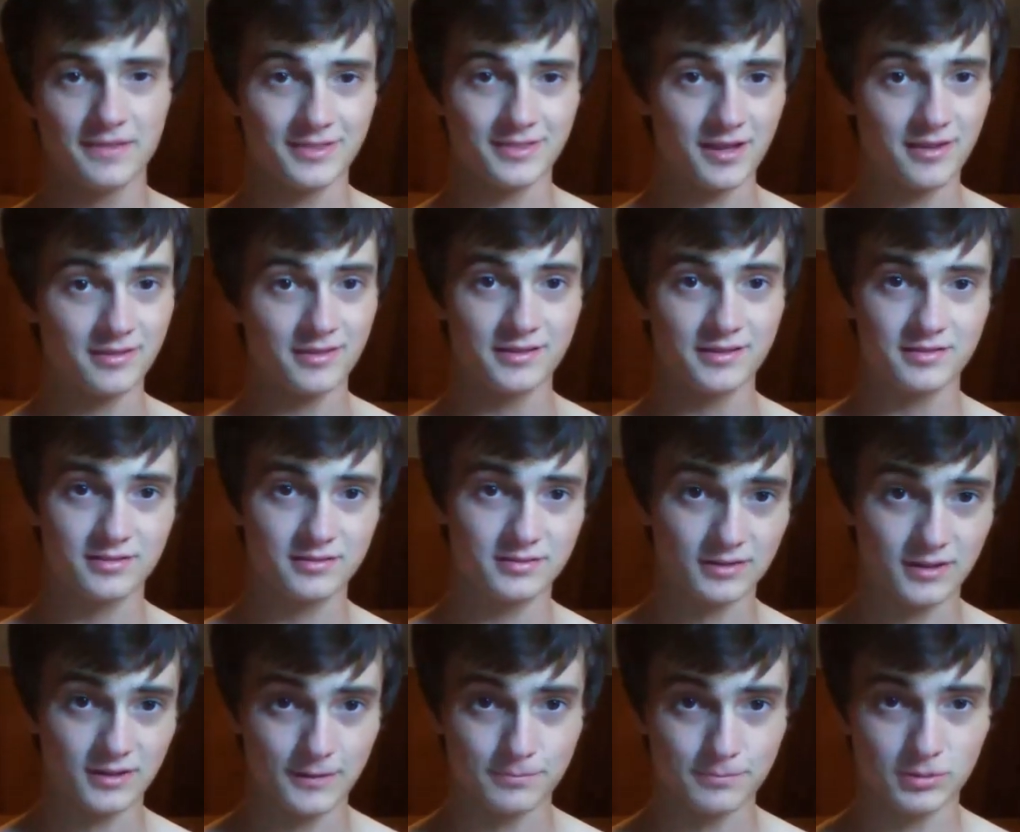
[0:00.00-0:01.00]
Now,
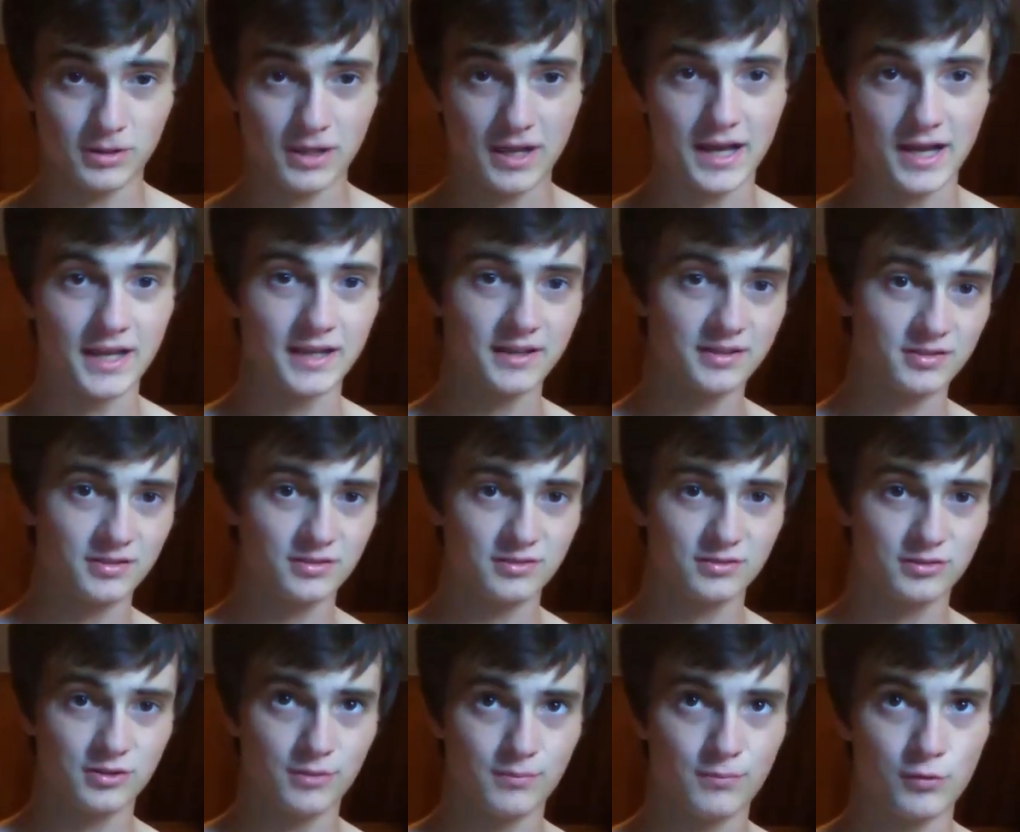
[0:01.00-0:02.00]
this
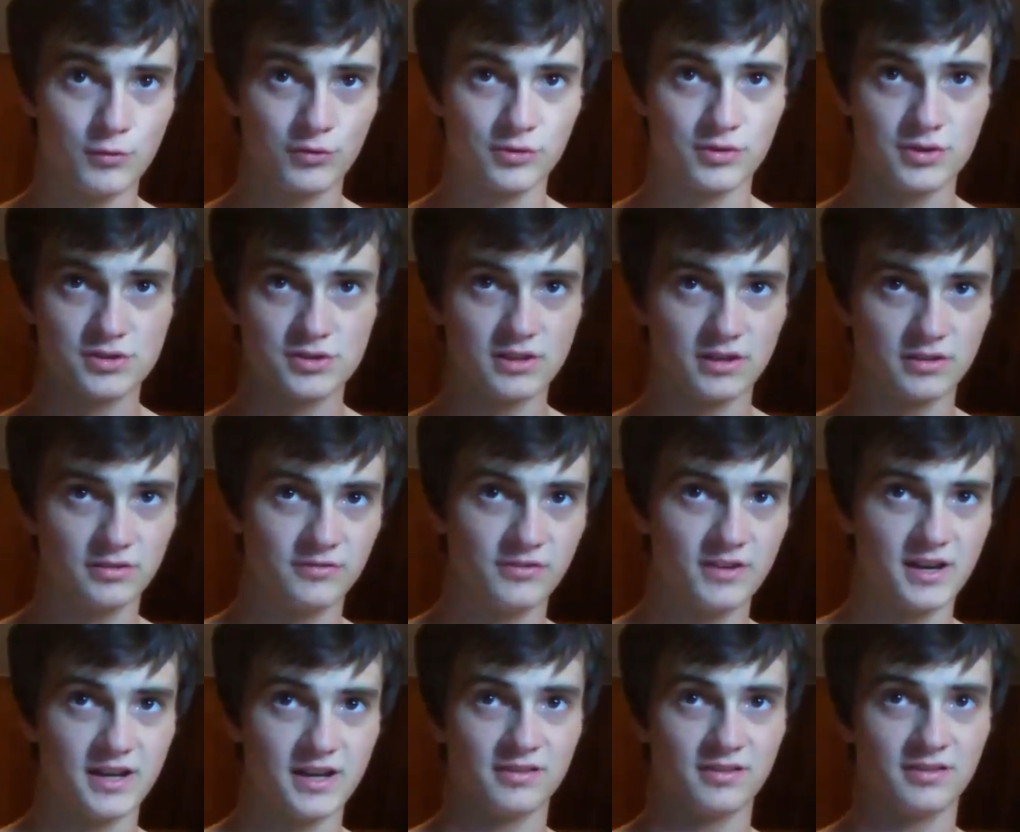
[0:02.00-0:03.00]
applies to more than just
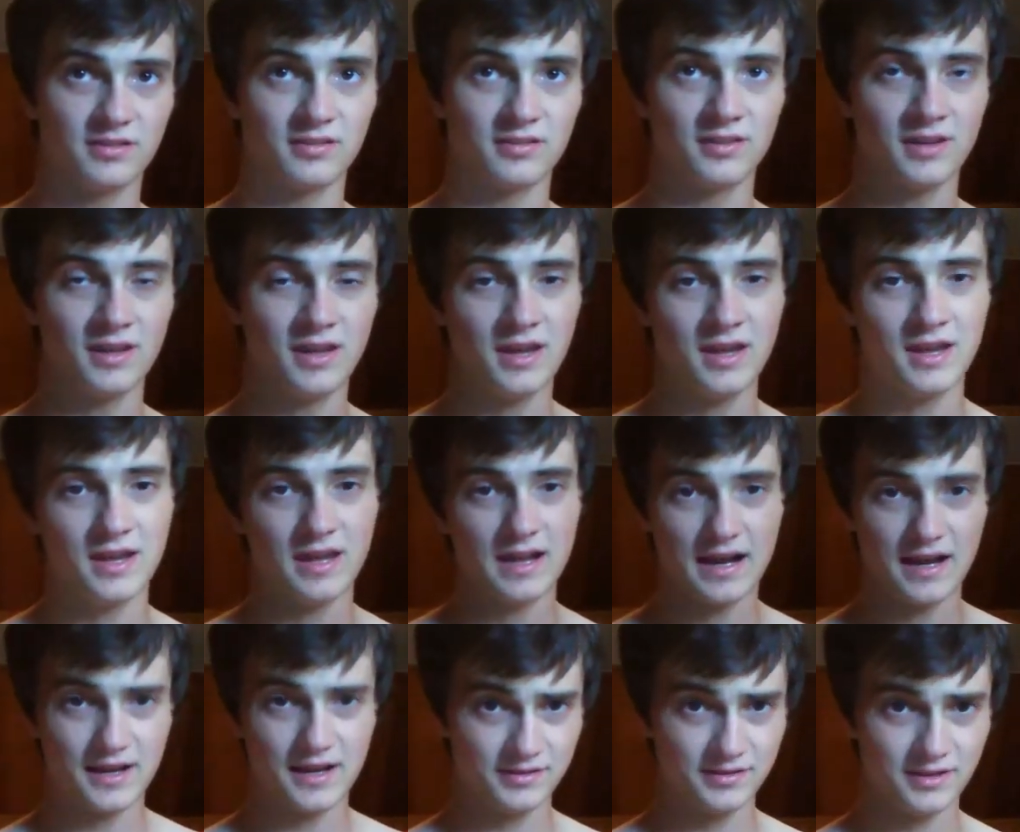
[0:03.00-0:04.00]
fights.
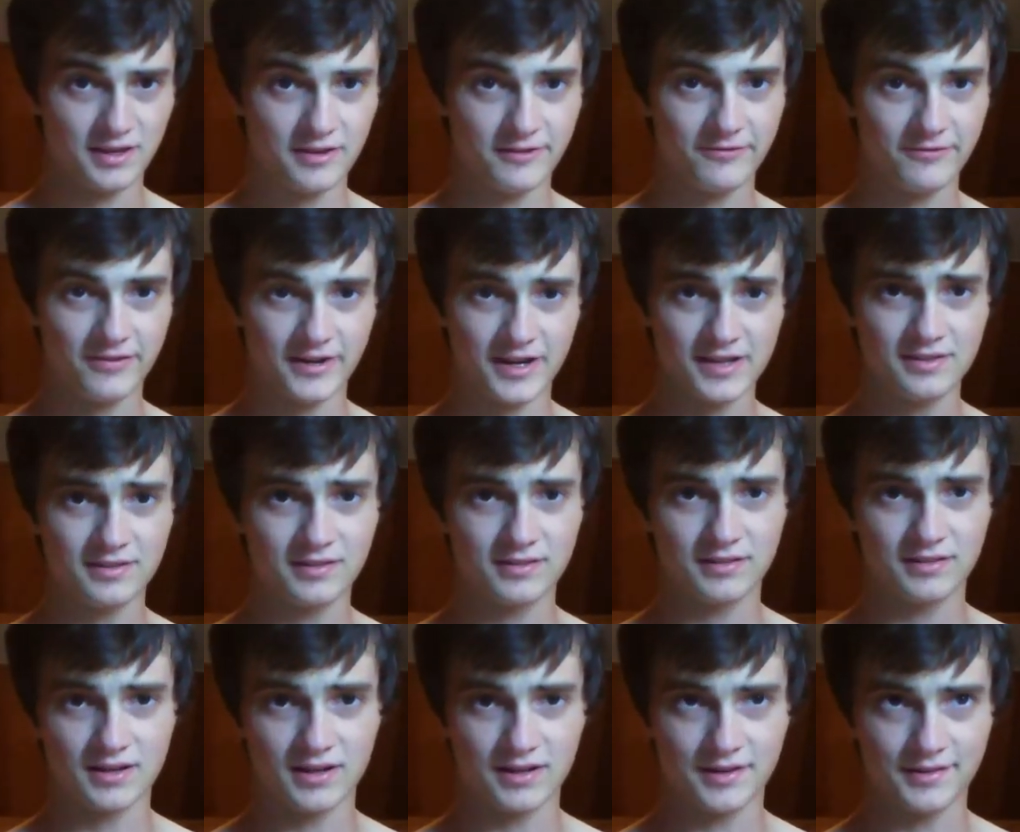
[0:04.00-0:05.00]
I say
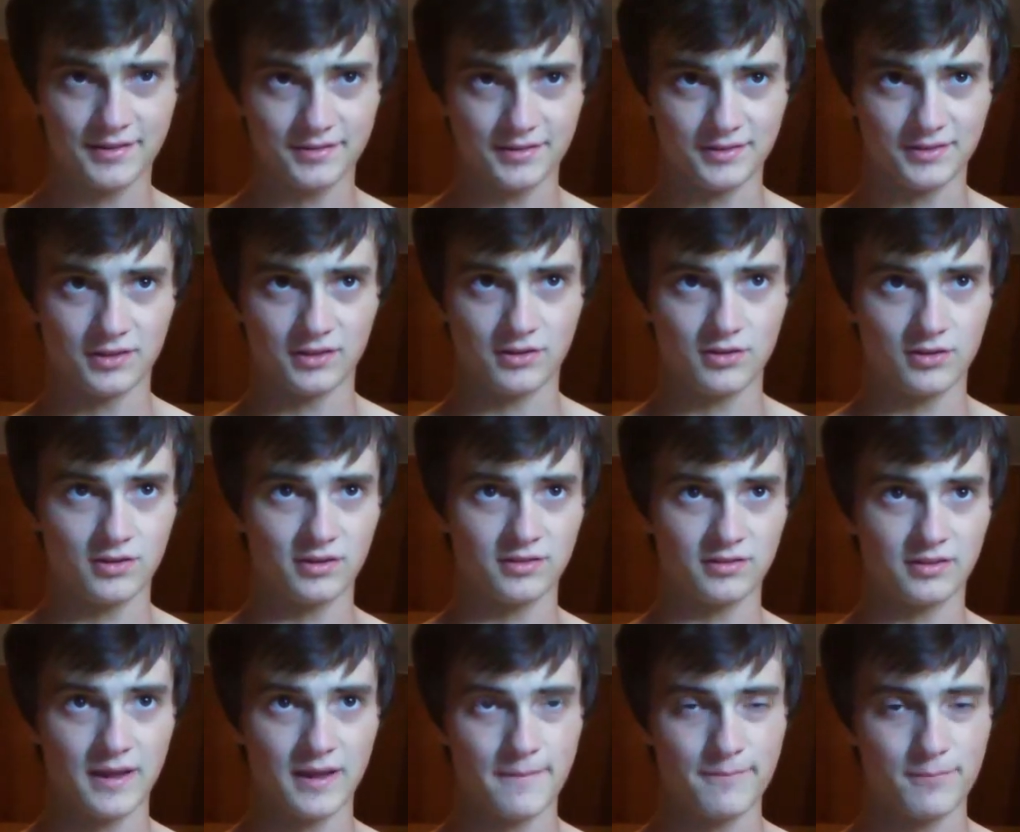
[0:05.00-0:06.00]
fights because it's a good
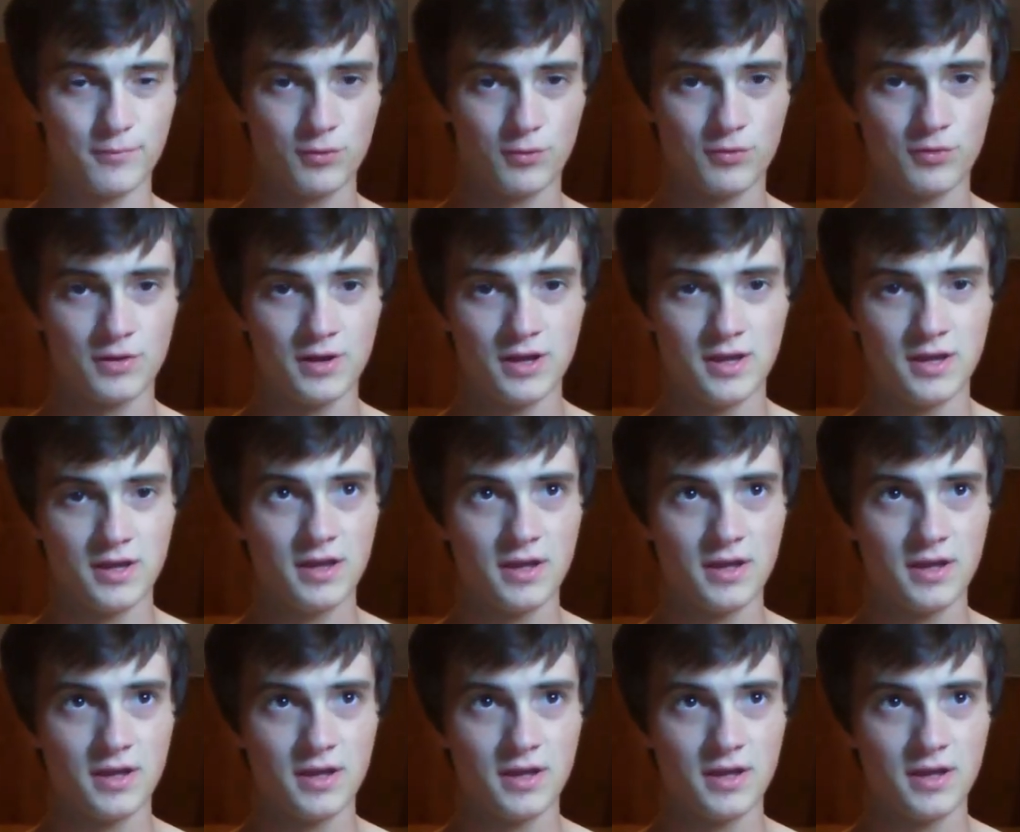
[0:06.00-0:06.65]
example,